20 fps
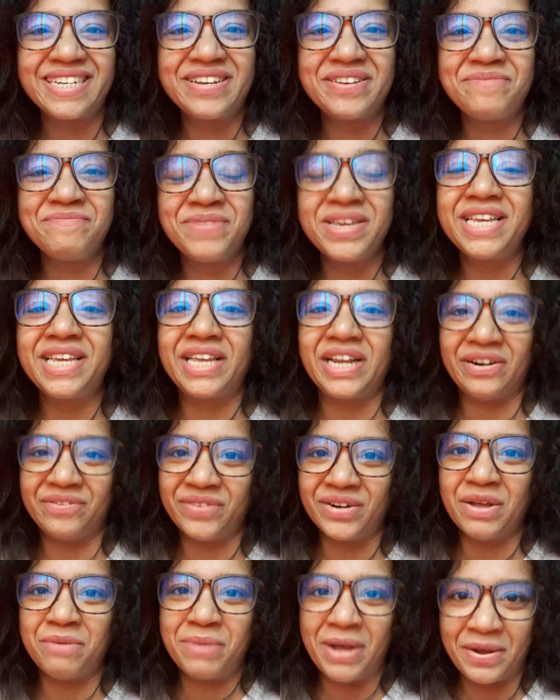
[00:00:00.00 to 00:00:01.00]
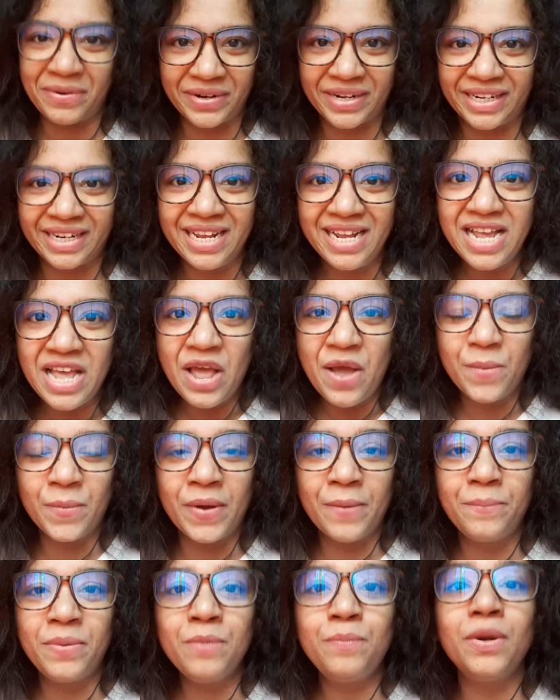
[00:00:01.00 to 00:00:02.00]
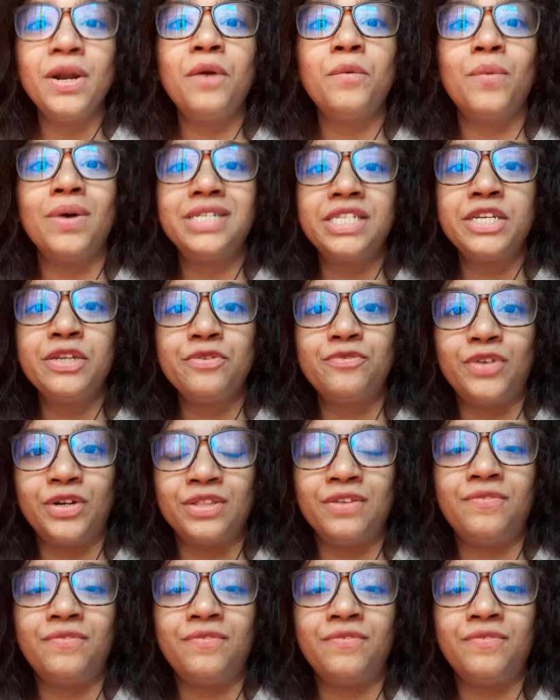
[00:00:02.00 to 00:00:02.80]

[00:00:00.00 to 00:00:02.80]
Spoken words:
be careful about it. When people are watching you for the